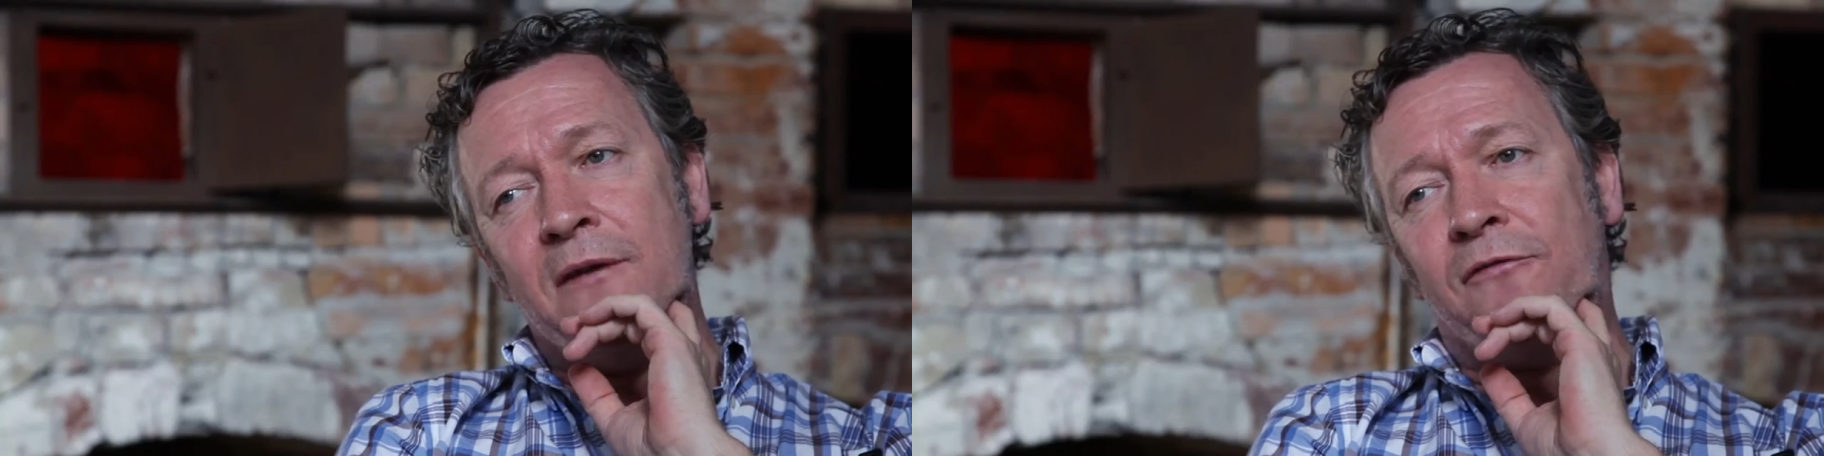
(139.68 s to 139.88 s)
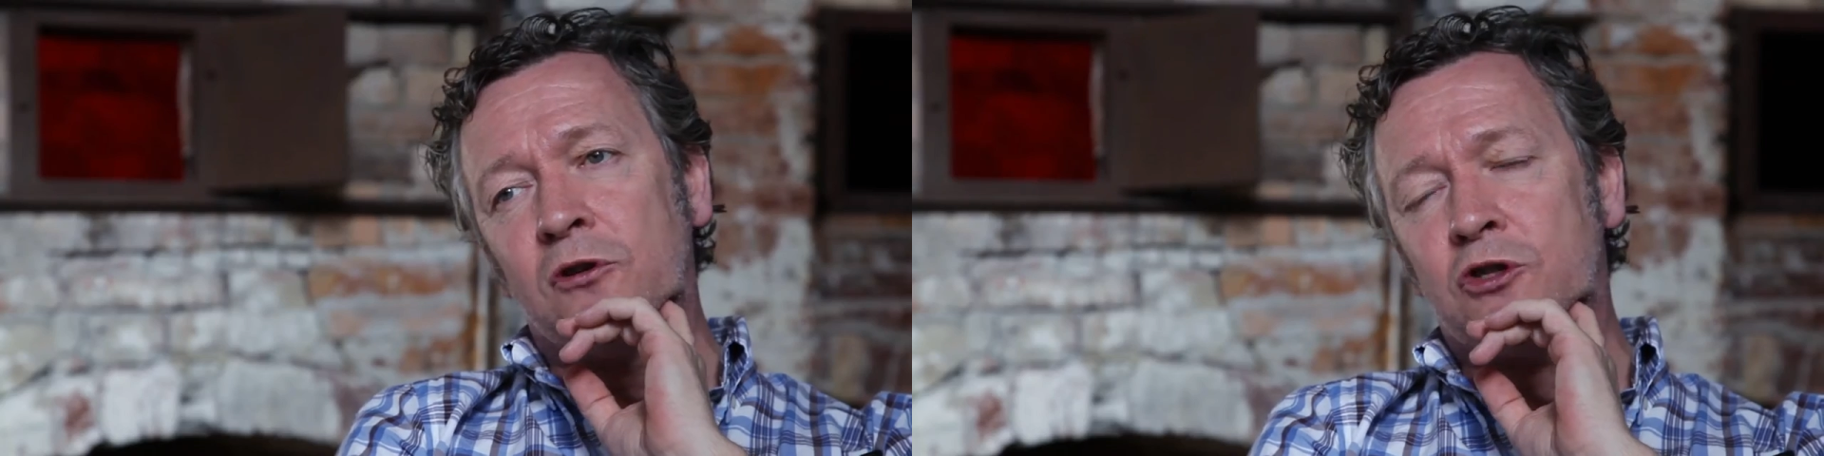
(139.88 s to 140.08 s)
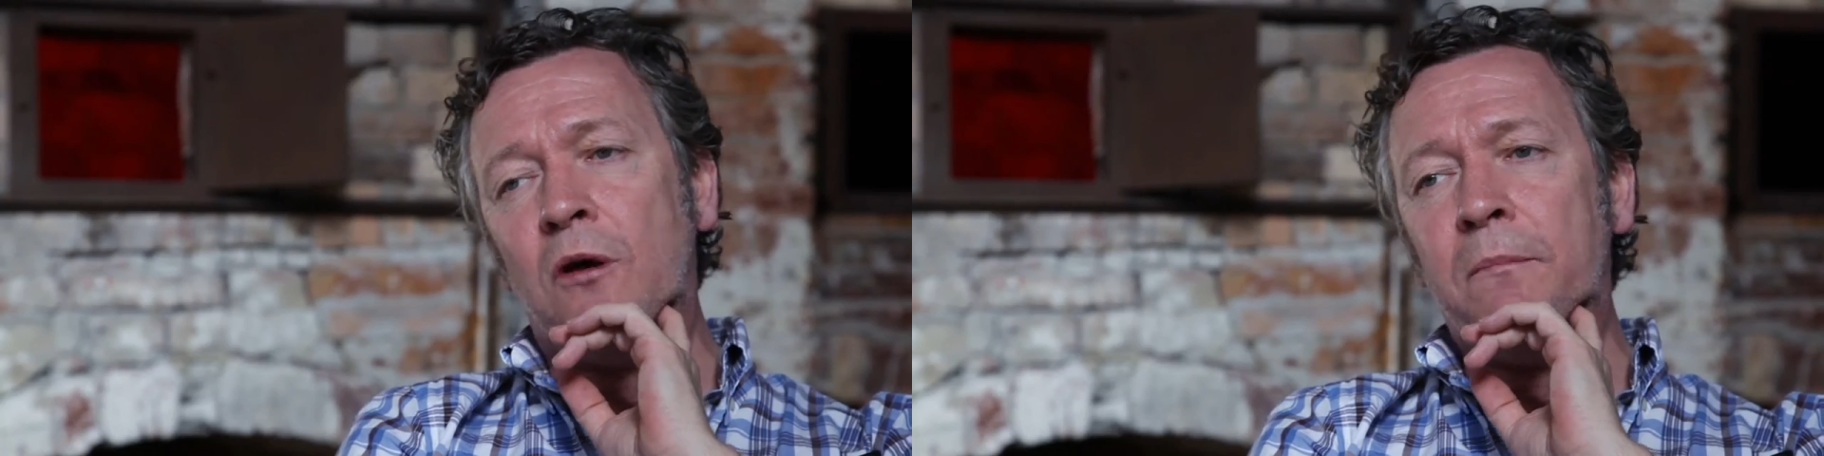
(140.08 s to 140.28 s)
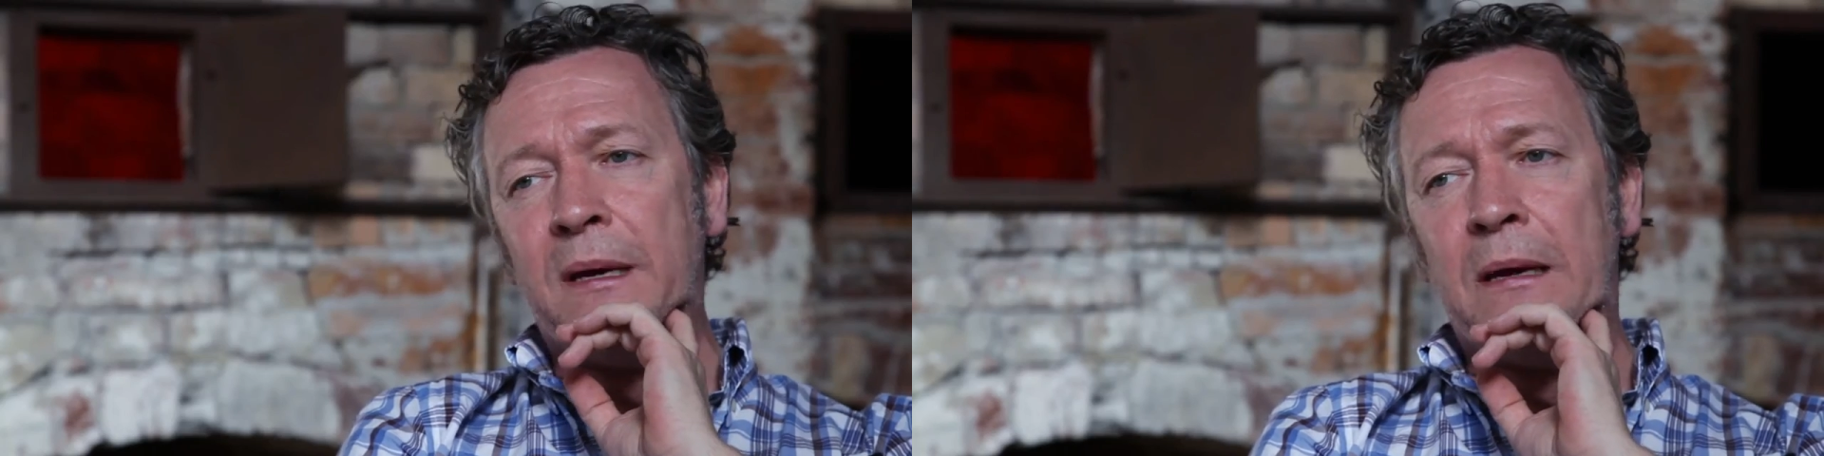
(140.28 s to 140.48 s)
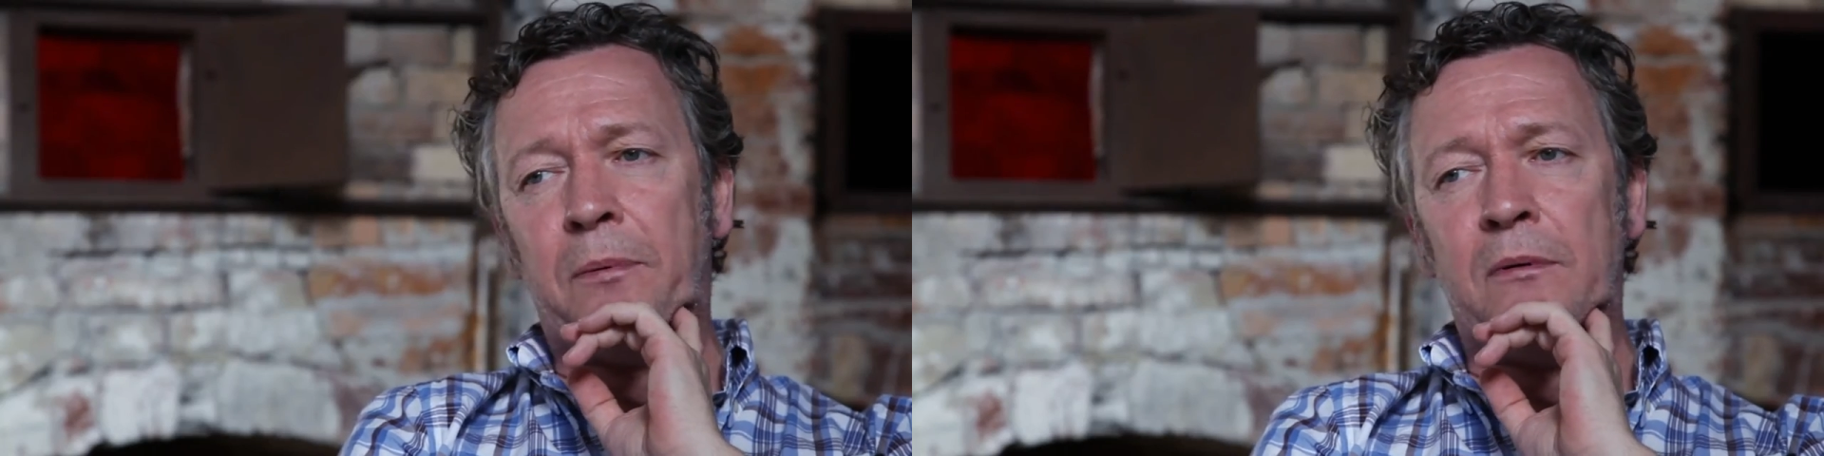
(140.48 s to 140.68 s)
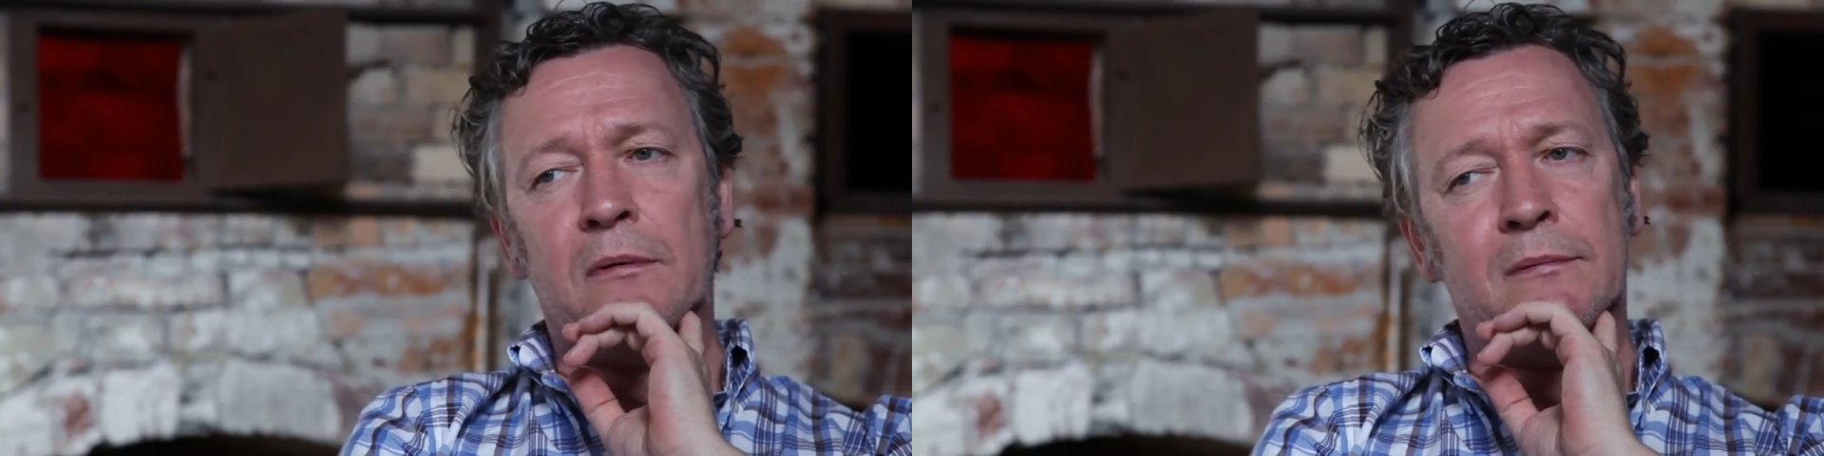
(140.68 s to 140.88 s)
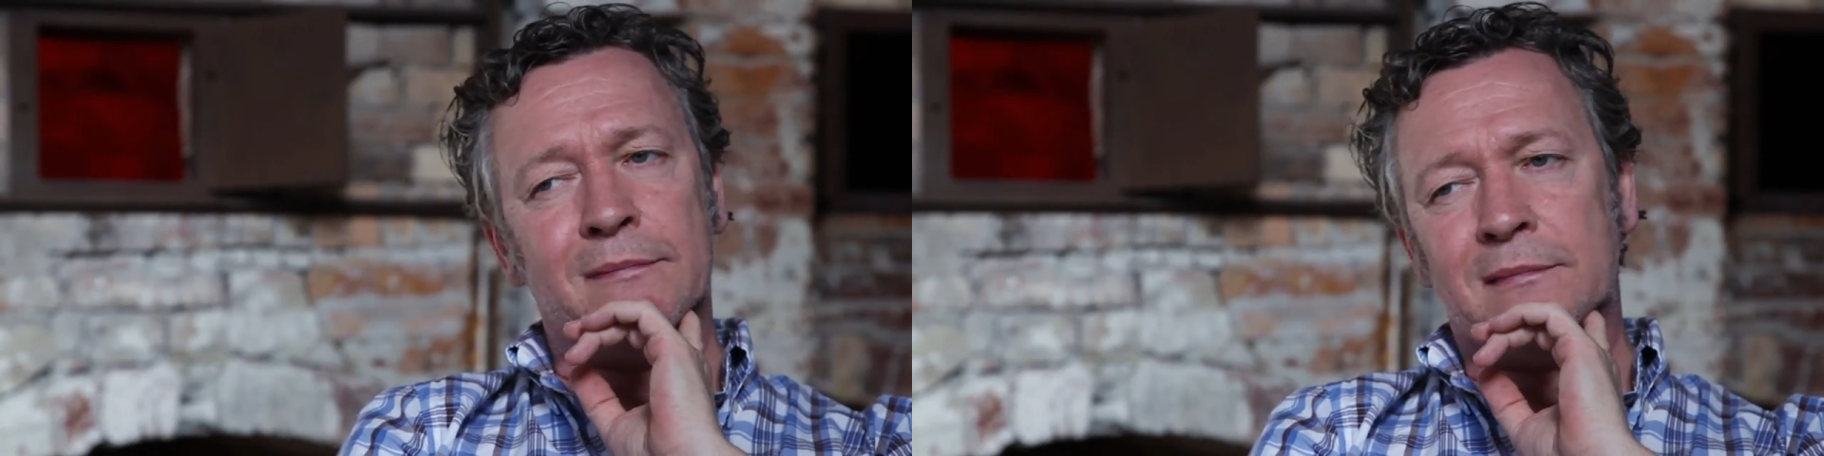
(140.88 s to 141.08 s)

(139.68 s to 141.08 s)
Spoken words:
for some people,